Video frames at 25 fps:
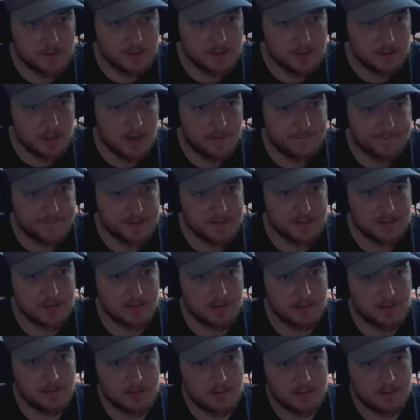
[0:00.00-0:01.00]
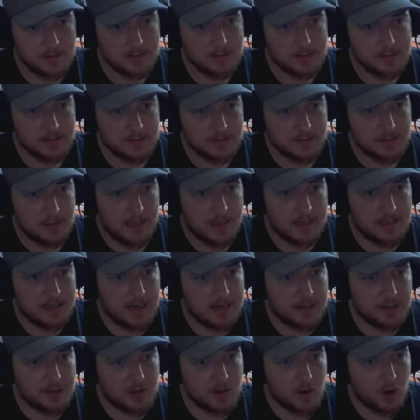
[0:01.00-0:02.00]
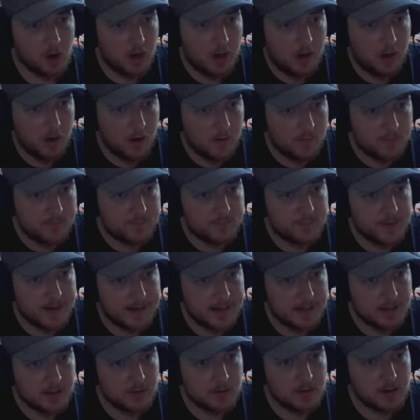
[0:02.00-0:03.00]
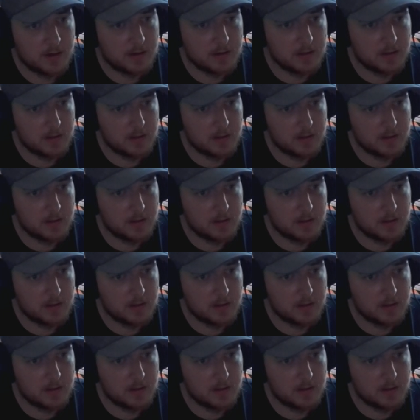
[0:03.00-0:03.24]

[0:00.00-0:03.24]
with surface. And then you've got off-rail